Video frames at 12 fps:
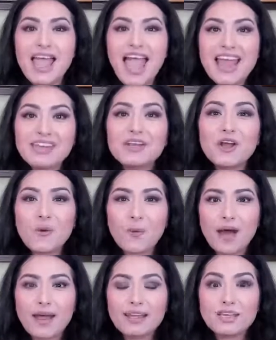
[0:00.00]
And you know
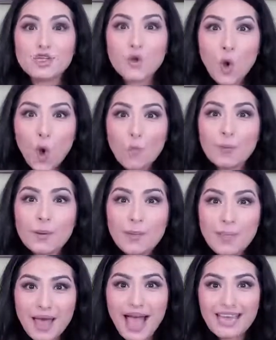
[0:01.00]
what? You open
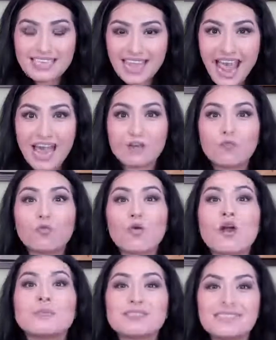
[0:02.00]
that can of
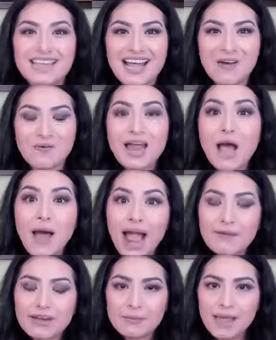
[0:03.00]
worms now. Now,
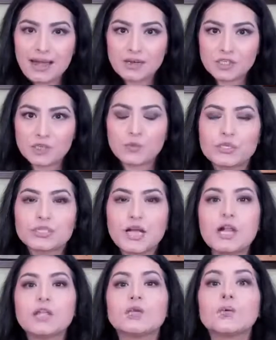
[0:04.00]
hiring manager
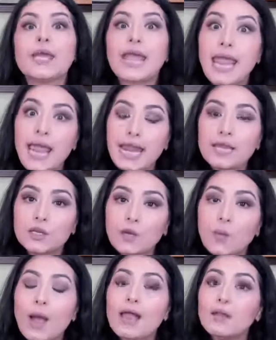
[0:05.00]
tell you, hey, you know
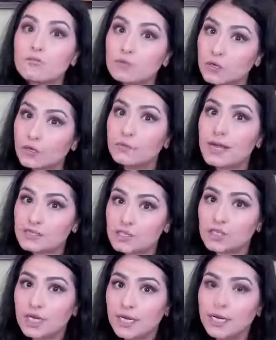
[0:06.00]
what? Good
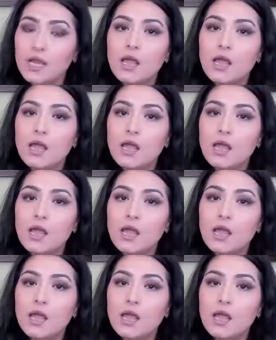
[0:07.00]
question.